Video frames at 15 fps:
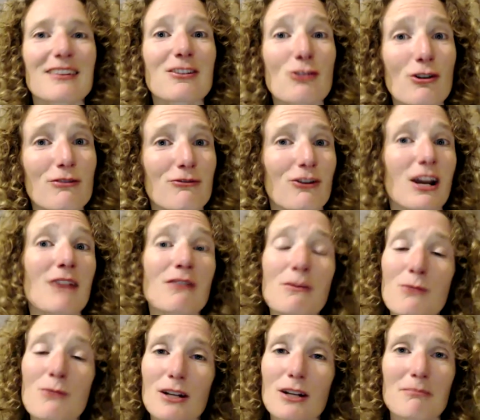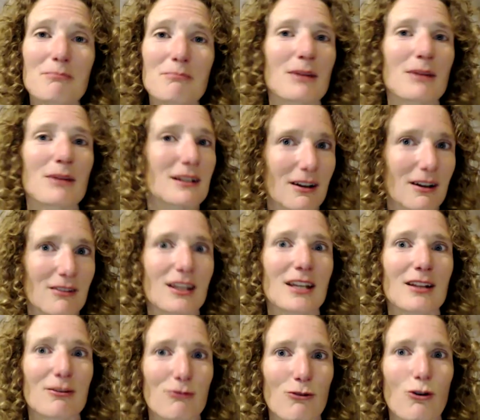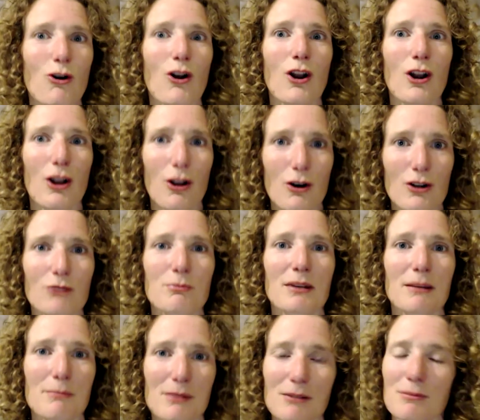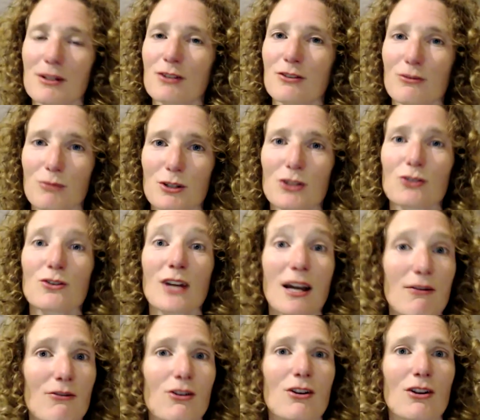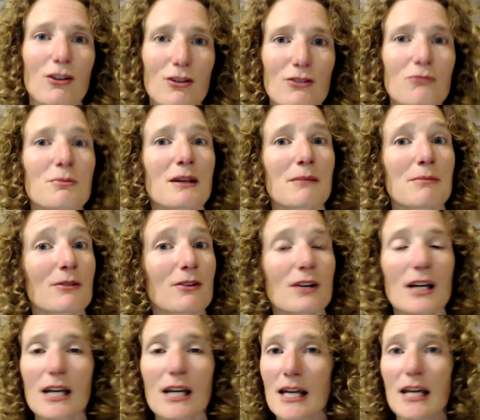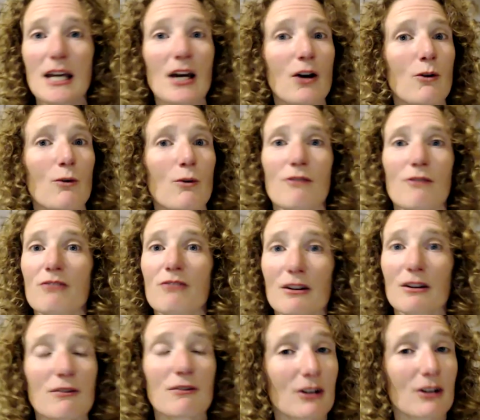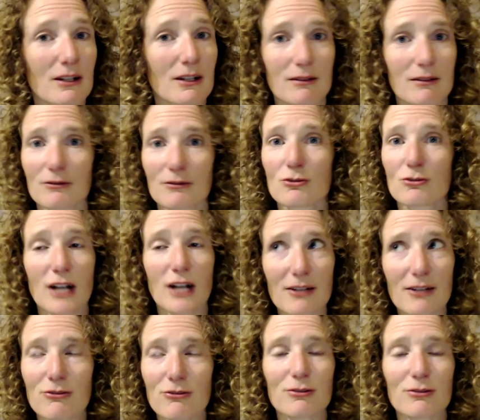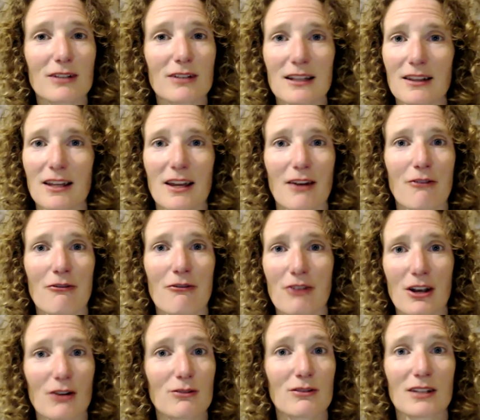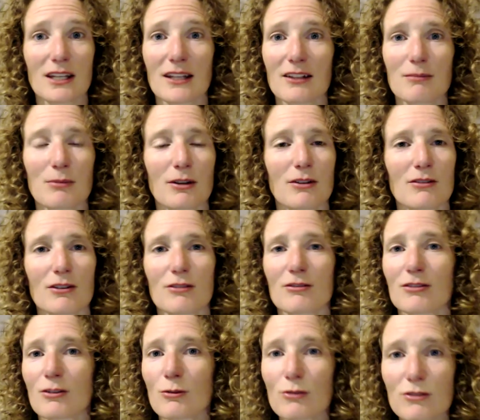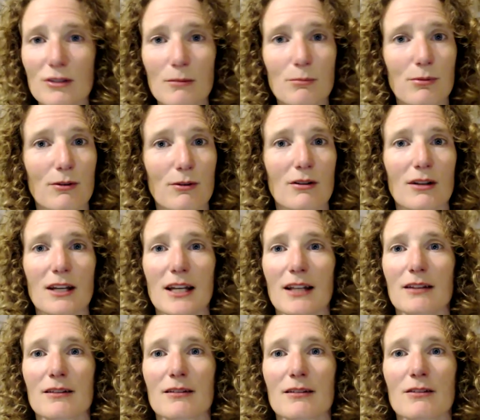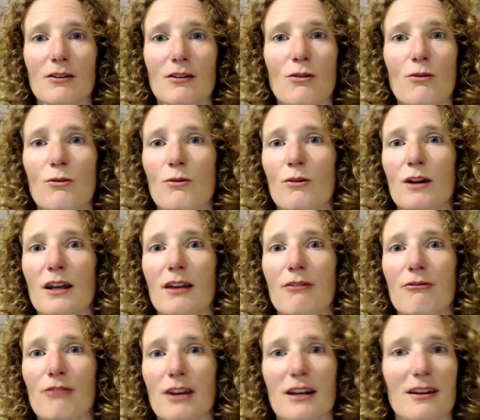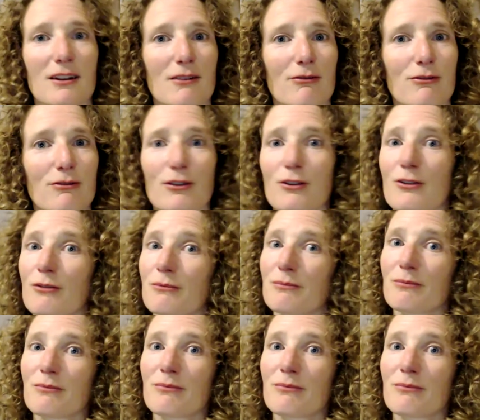not for everyone, but I think it's for a lot of people because we do have a lot of people who are very, very grateful that they have found these because they're so simple and so effective. So,